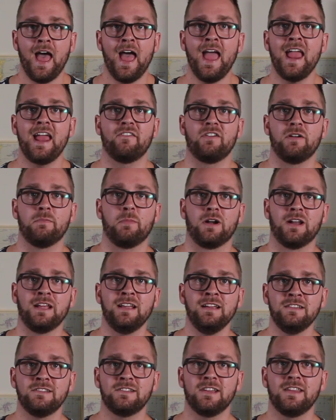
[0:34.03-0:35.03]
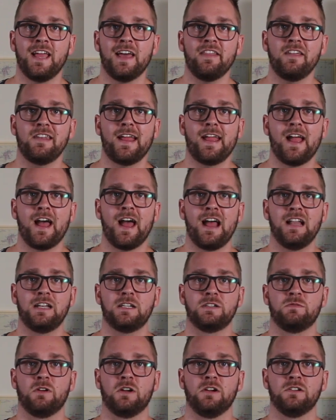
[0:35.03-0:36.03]
Hey everybody, so the other day I had
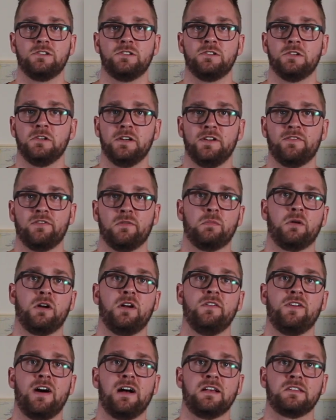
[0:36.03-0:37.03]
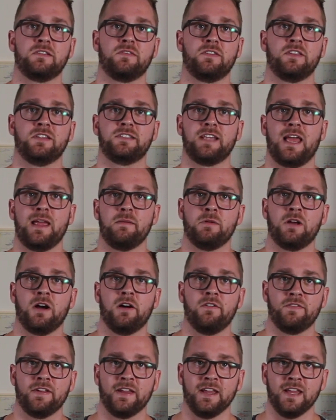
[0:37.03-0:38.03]
to roast two different profiles of the same
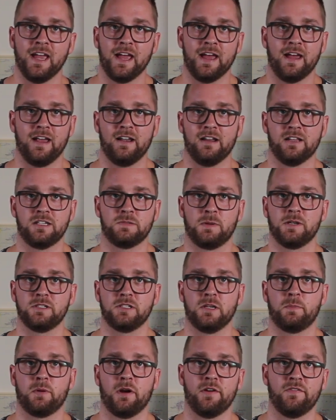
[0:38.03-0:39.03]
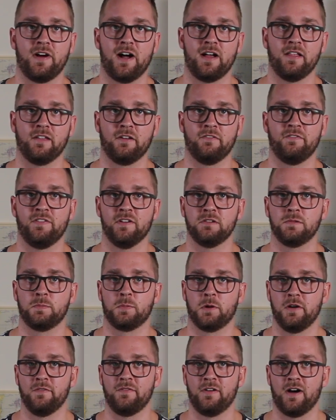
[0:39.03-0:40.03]
coffee, an espresso profile and a filter
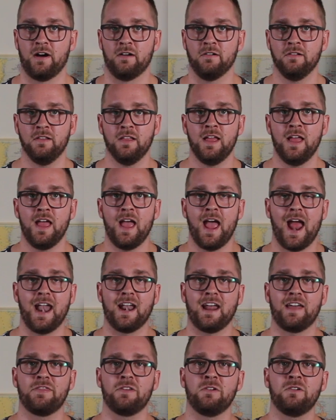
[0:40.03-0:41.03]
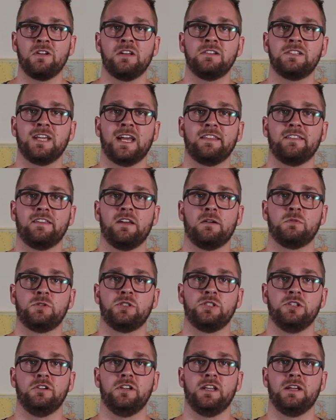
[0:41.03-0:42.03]
profile, and I thought I'd take the
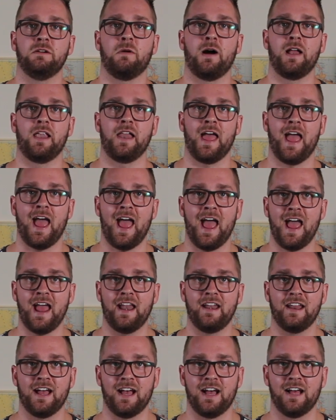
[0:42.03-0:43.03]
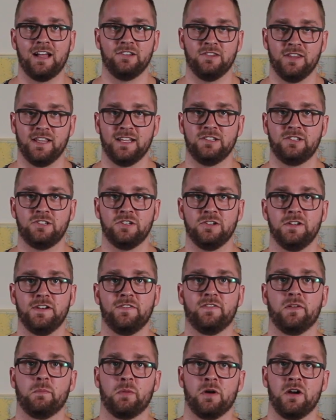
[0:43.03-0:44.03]
opportunity while I had these two
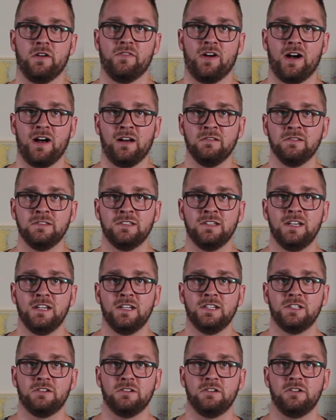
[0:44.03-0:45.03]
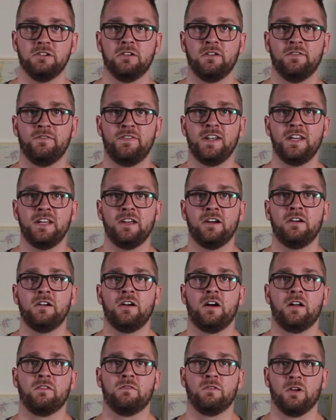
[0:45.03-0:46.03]
different profiles to do a
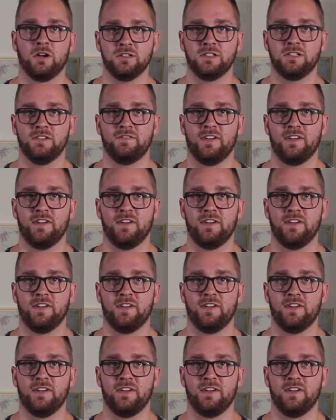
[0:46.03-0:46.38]
video on roast